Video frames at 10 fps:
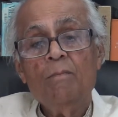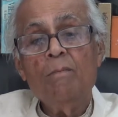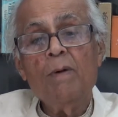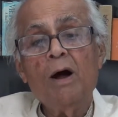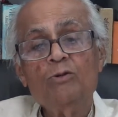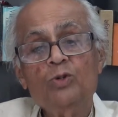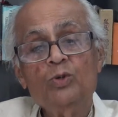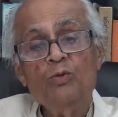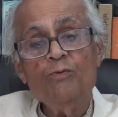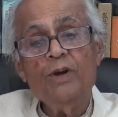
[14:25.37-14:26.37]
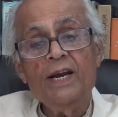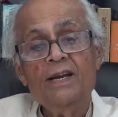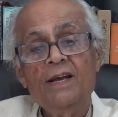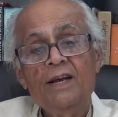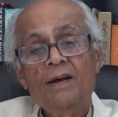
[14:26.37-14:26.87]
mouths to
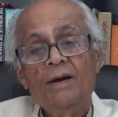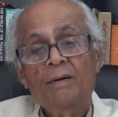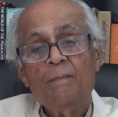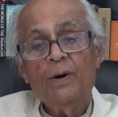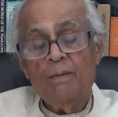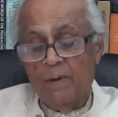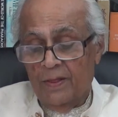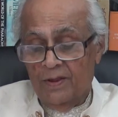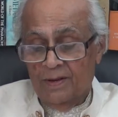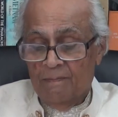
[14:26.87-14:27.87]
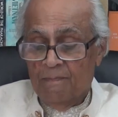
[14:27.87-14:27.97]
feed per month.